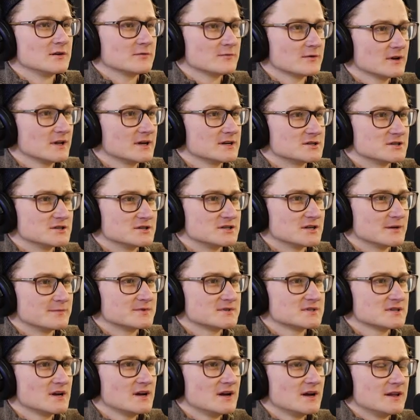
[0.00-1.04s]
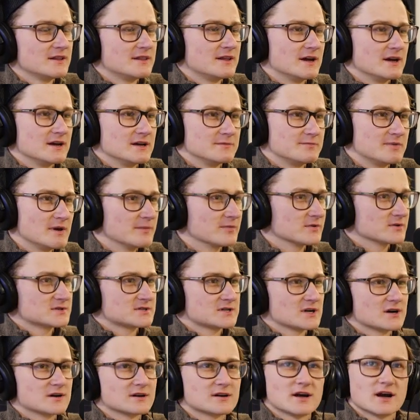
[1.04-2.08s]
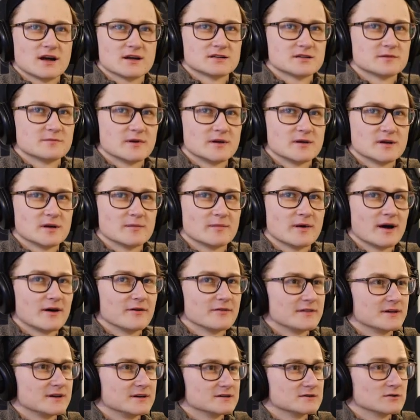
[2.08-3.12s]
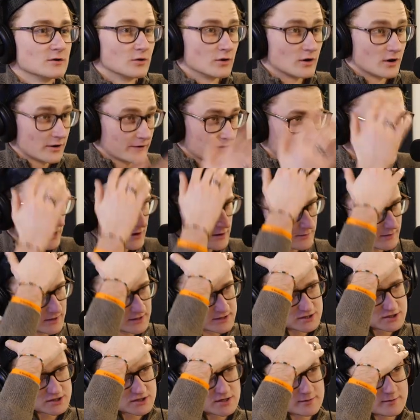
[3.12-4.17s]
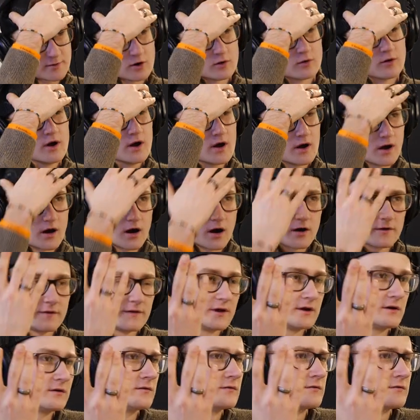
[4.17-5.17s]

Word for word: in relationships they mm-hmm. people start gossiping about things. Oh, are they in a relationship? Oh, yeah. It's like, ooh,